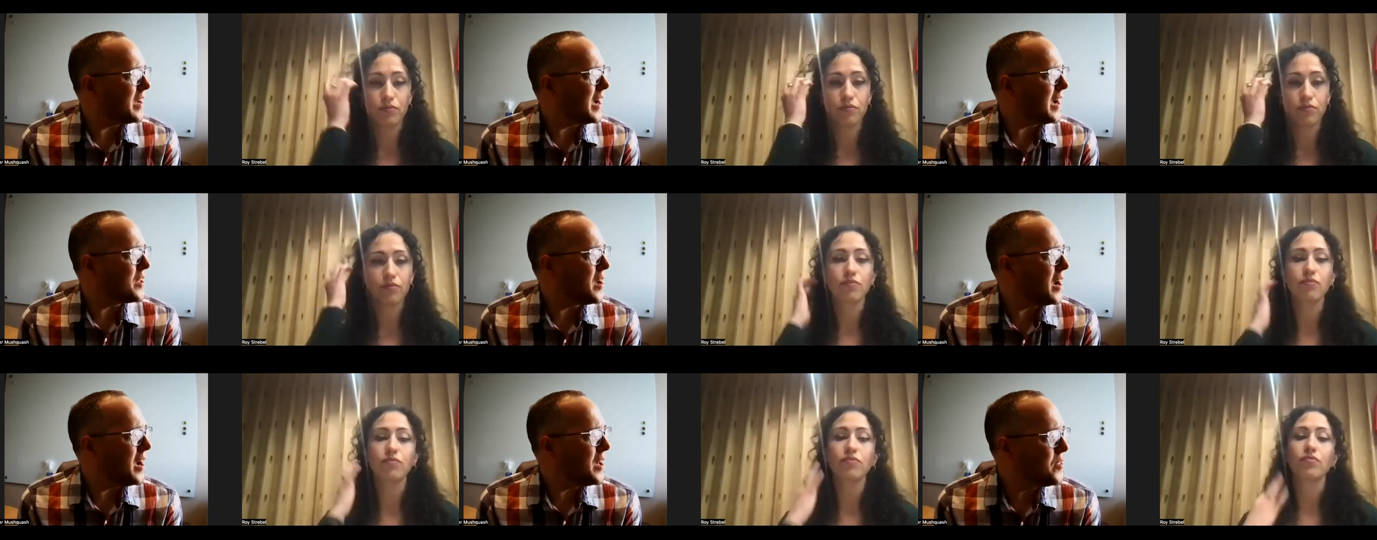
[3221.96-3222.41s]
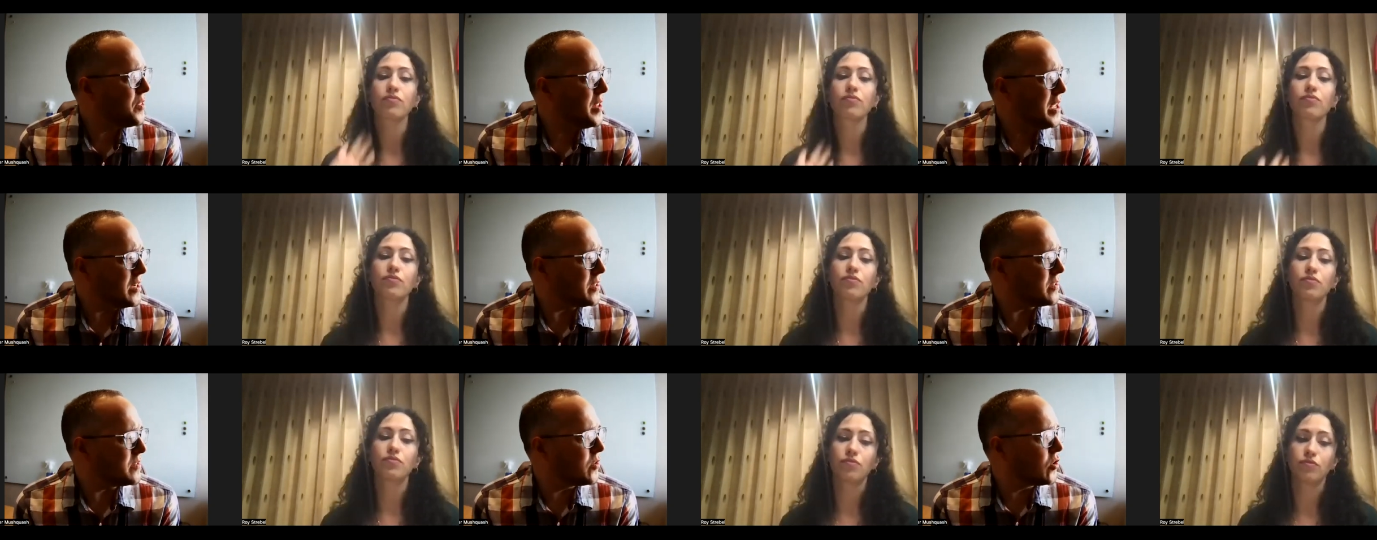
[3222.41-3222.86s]
Speaker 1: I, I
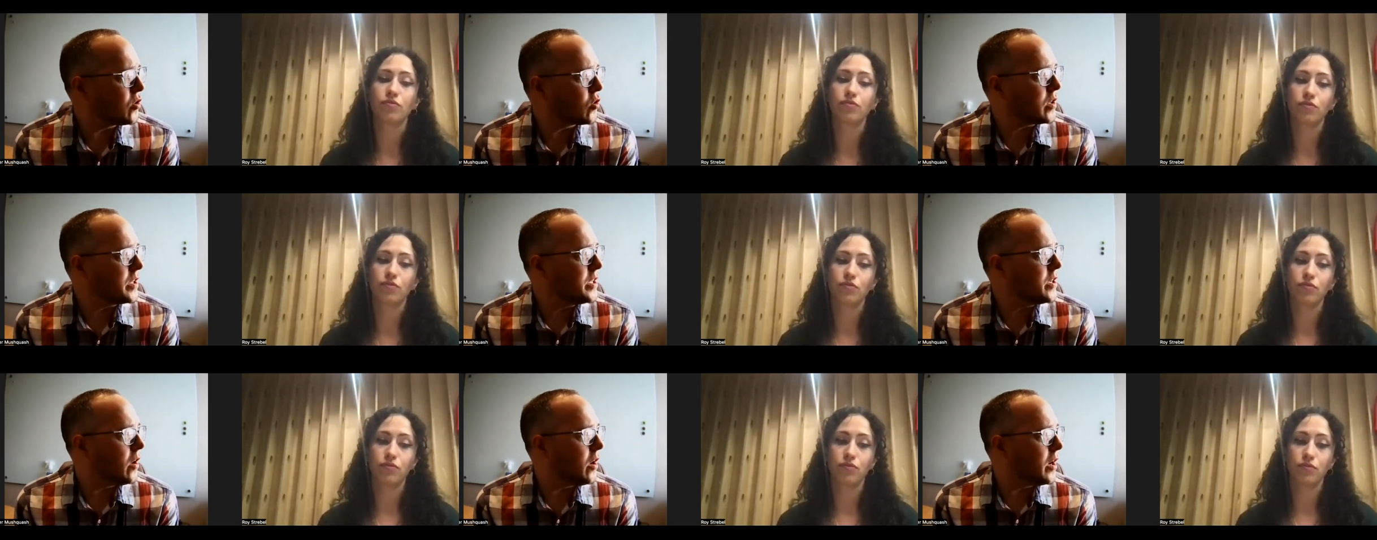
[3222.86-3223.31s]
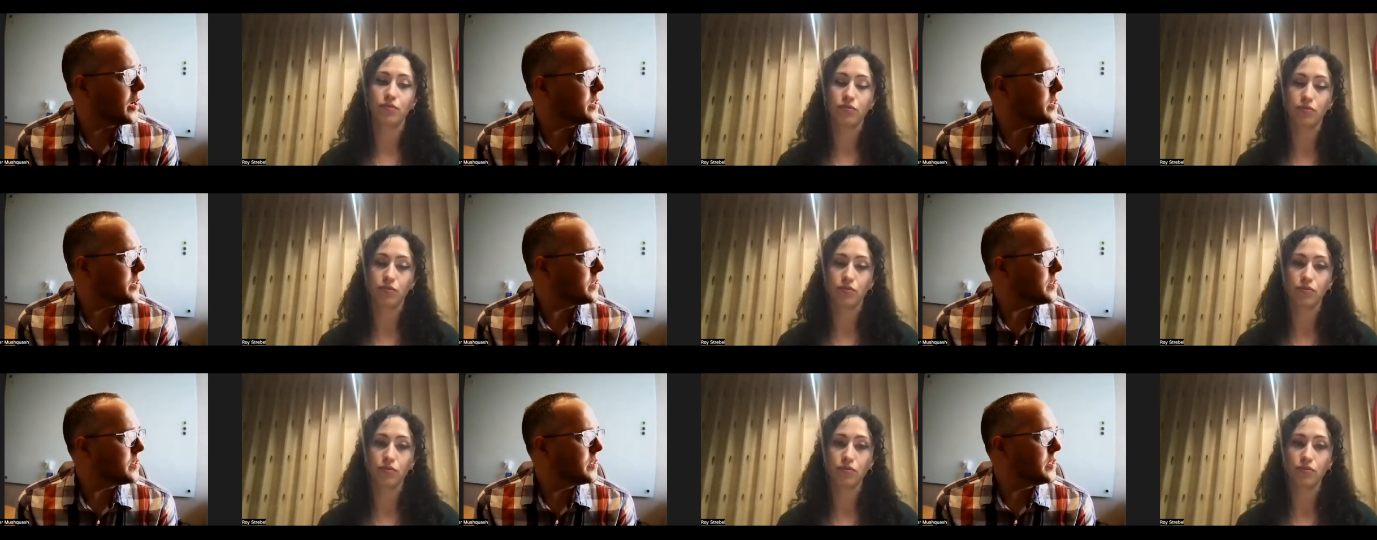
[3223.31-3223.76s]
think early
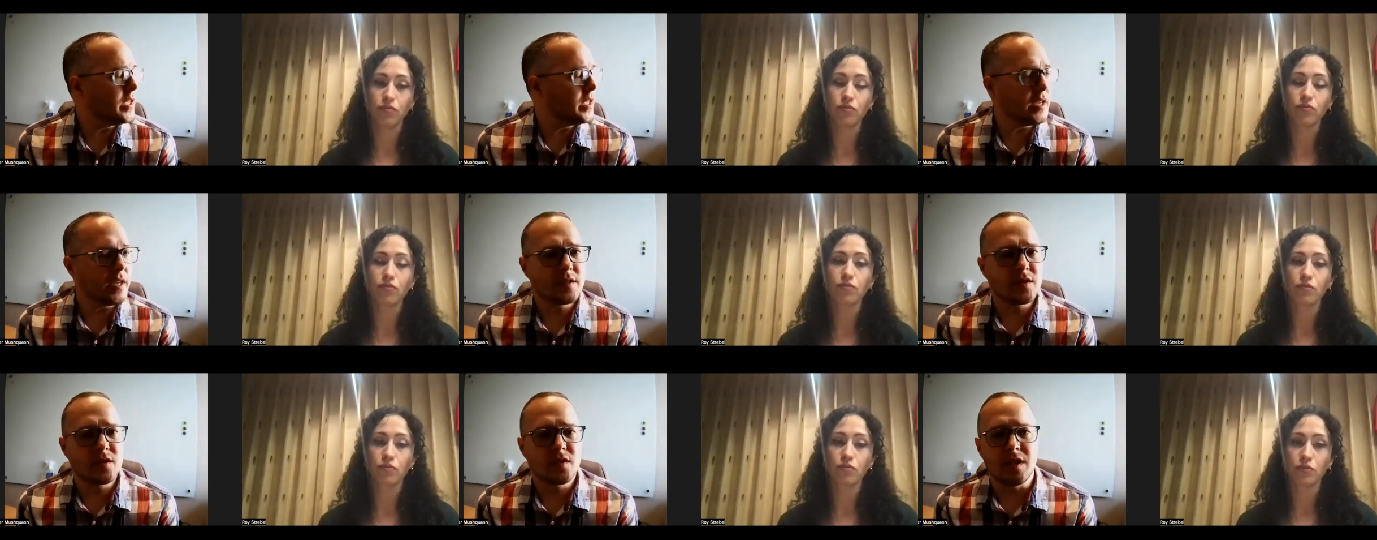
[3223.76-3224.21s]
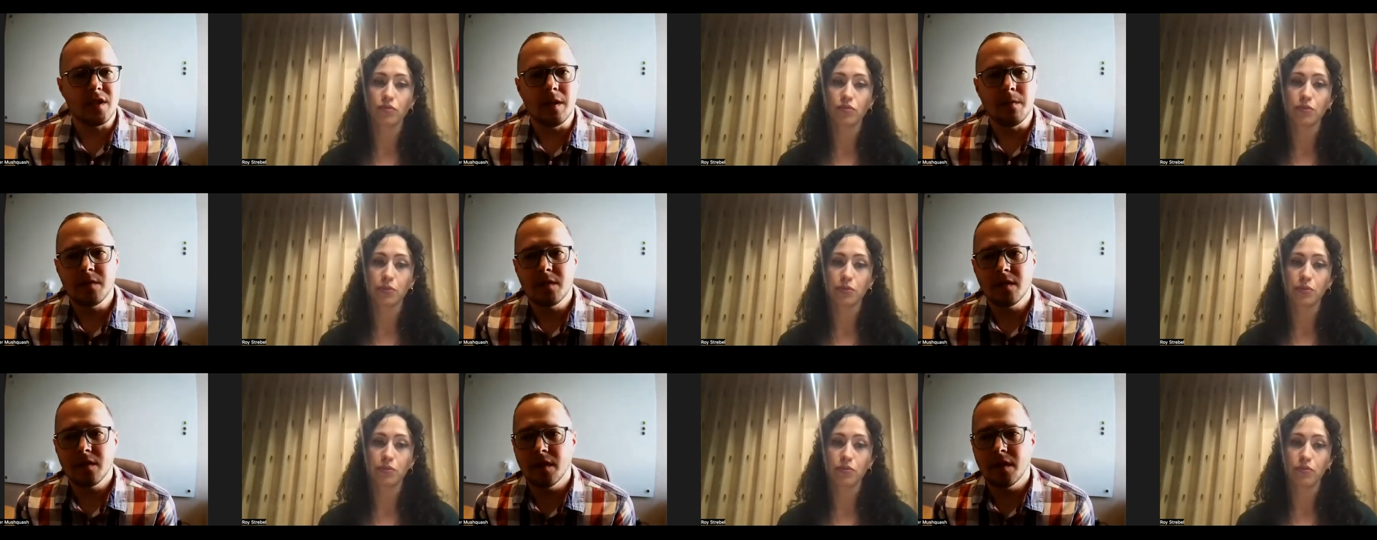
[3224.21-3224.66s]
on it, it
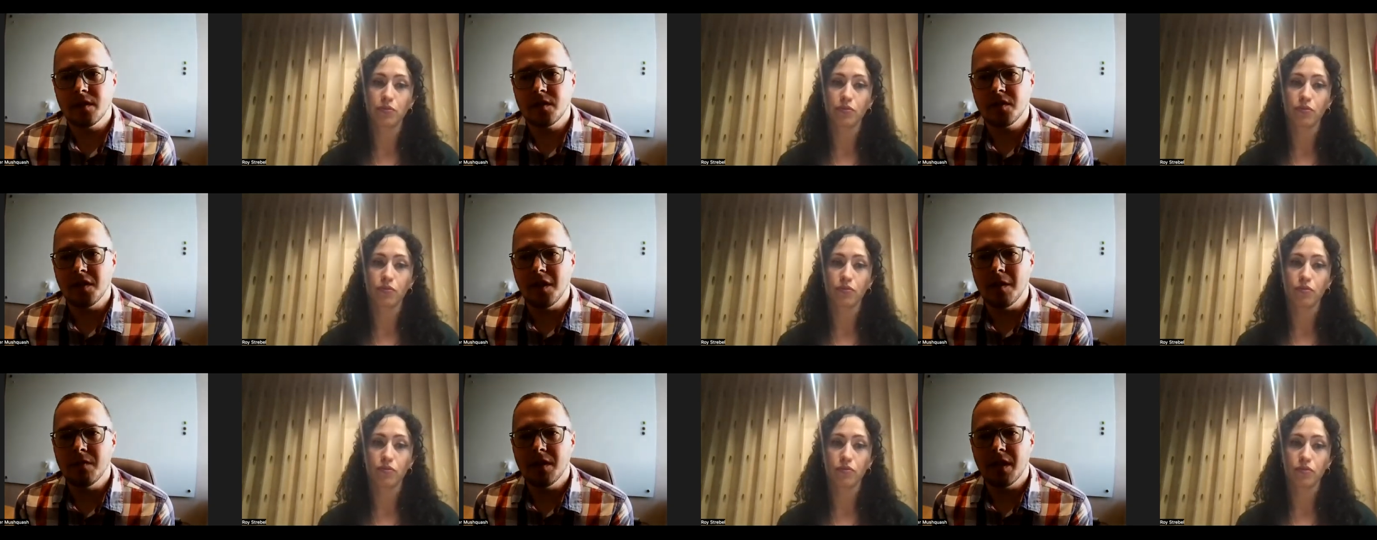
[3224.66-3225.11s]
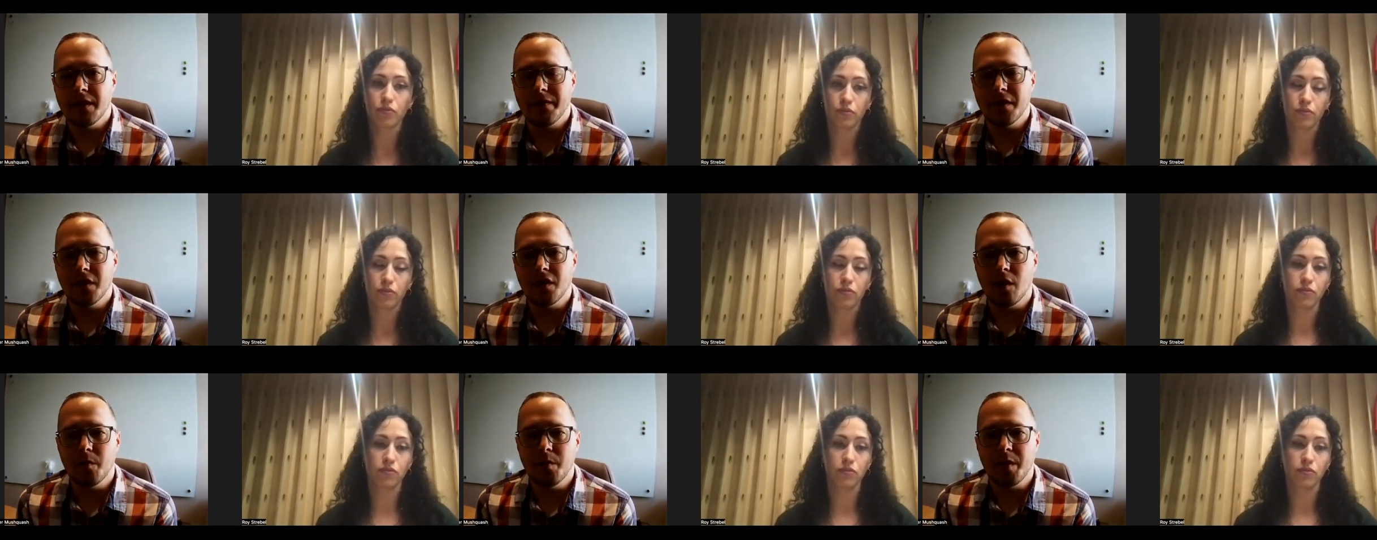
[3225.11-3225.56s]
seemed it seemed
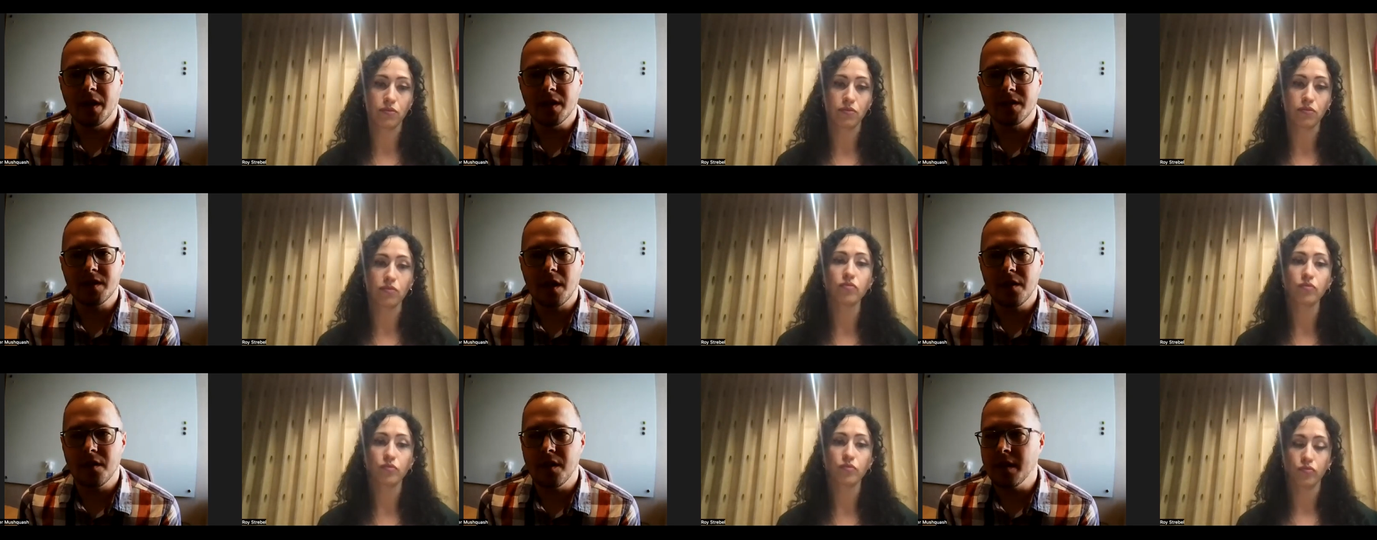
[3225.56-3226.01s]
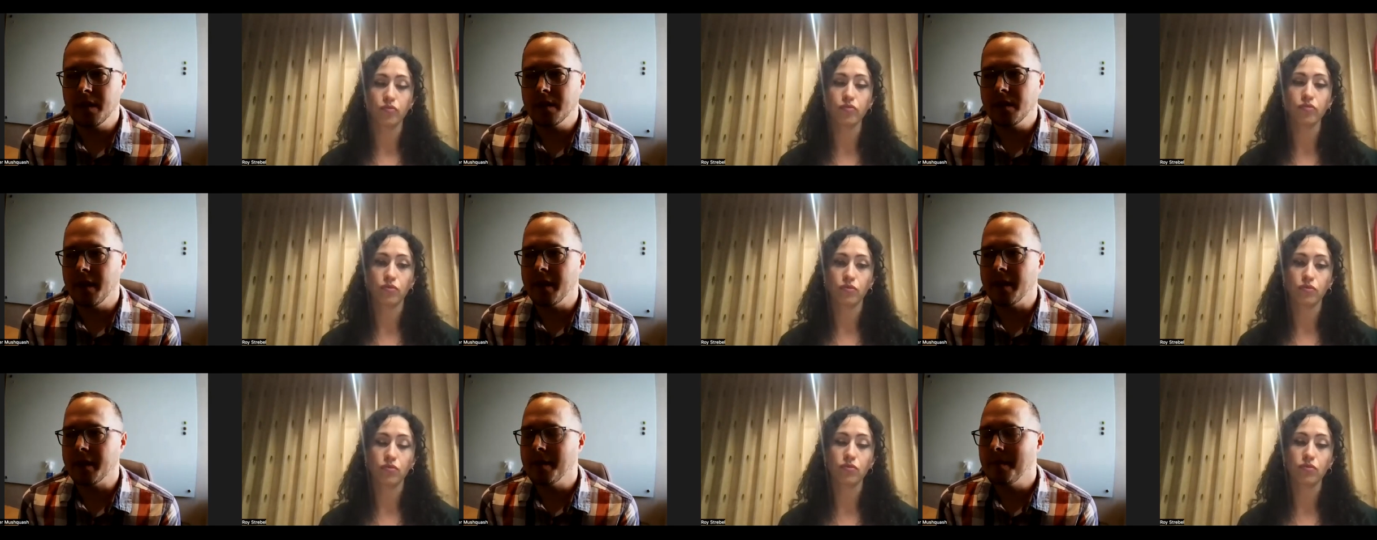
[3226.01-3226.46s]
difficult because I think
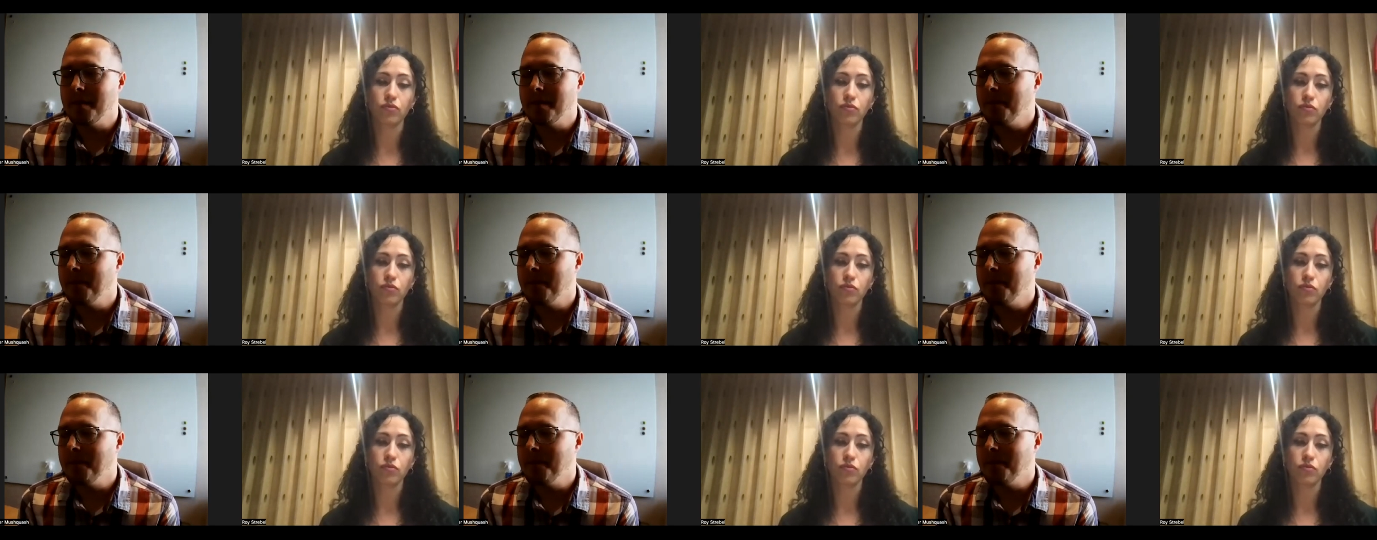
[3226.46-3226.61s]
like